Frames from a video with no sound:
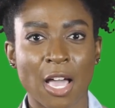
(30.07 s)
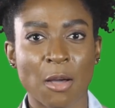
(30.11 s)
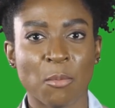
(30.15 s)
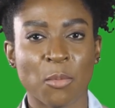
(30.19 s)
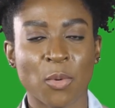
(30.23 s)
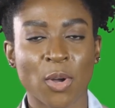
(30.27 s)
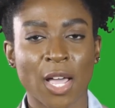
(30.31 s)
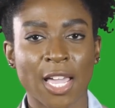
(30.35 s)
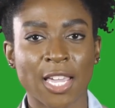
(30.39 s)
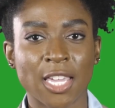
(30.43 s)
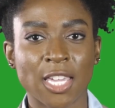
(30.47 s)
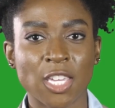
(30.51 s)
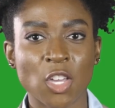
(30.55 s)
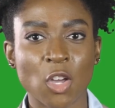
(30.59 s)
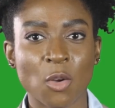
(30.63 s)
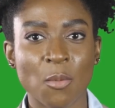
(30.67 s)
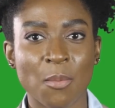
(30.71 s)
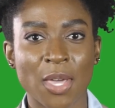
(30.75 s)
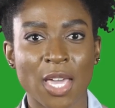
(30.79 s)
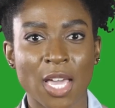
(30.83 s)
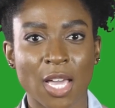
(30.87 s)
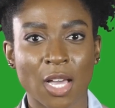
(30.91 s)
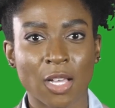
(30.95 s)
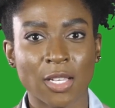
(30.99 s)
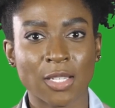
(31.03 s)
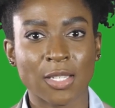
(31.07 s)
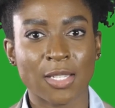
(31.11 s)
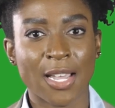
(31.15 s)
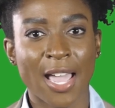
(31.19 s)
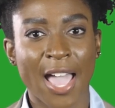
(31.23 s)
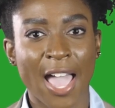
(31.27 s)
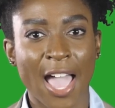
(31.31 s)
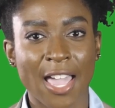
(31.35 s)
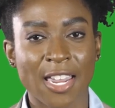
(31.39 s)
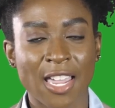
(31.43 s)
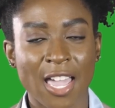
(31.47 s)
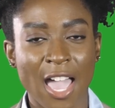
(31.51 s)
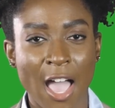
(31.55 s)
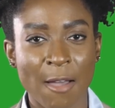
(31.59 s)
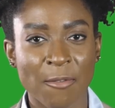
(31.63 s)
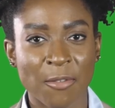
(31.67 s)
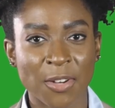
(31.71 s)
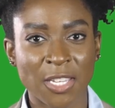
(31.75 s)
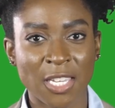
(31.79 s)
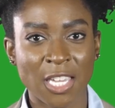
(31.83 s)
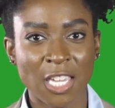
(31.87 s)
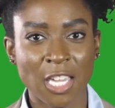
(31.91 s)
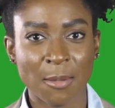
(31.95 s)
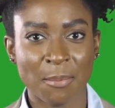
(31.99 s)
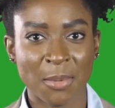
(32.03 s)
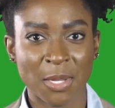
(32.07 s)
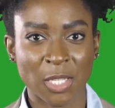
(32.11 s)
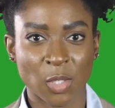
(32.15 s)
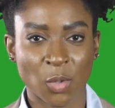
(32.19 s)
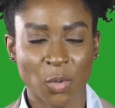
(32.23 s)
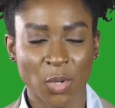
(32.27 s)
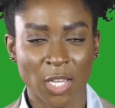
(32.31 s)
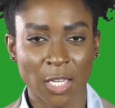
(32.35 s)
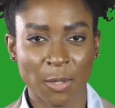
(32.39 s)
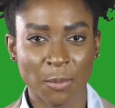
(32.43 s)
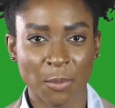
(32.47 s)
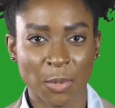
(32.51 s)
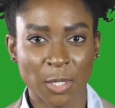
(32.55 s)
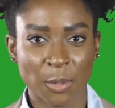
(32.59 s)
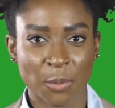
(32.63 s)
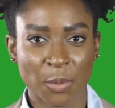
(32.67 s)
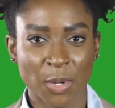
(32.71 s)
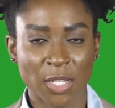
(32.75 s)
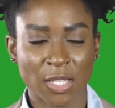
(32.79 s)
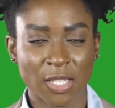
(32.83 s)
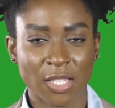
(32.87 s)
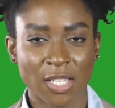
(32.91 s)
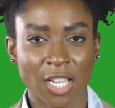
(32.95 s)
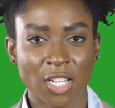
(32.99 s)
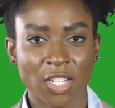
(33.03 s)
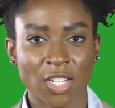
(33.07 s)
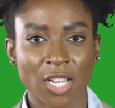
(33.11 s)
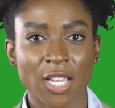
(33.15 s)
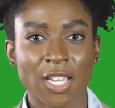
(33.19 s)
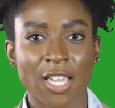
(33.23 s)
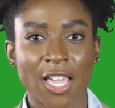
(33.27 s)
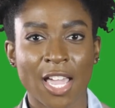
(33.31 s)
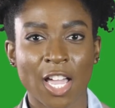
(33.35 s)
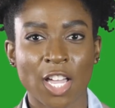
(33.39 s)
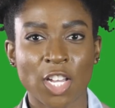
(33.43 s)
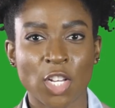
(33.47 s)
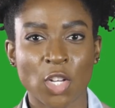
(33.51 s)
planning your meals, and everything in between with precision